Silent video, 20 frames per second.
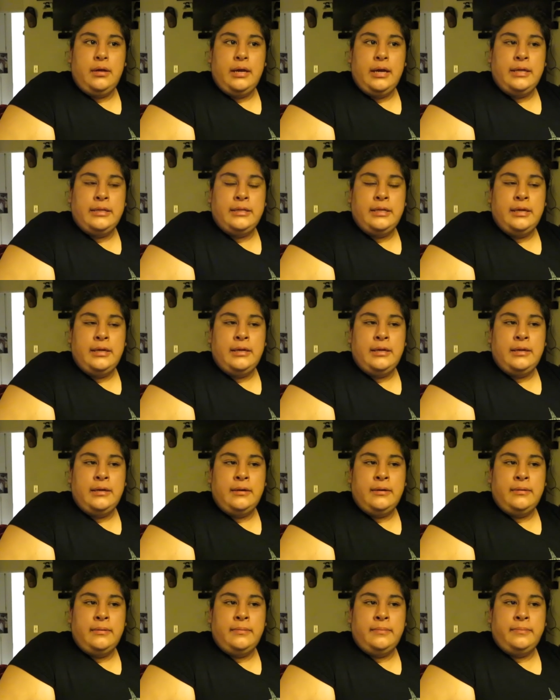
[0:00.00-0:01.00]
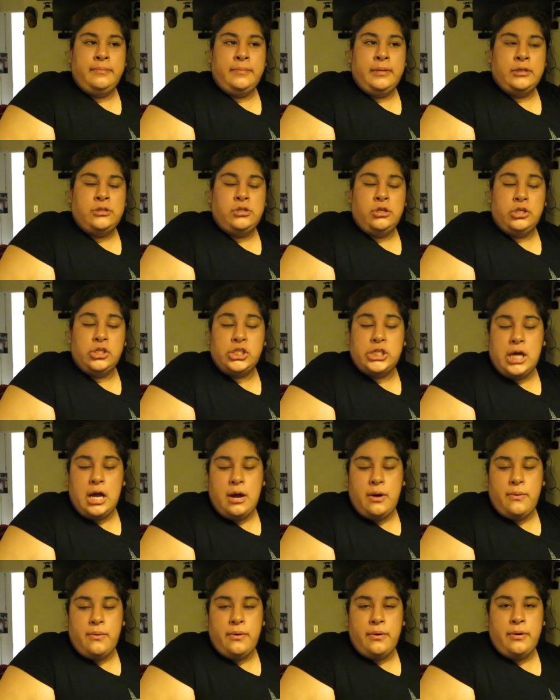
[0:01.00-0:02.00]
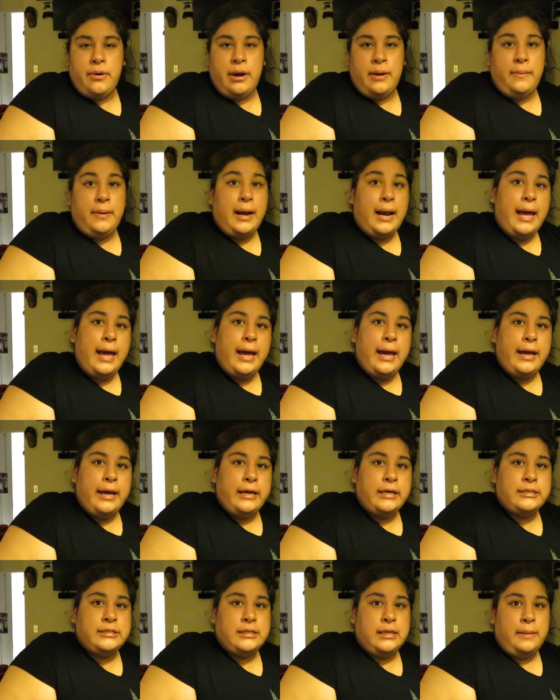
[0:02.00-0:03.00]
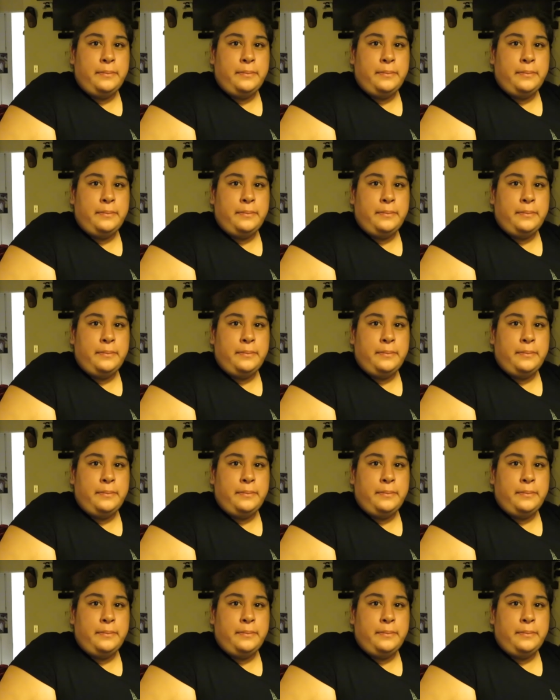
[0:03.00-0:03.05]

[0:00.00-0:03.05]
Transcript: and then I took a shower, I relaxed,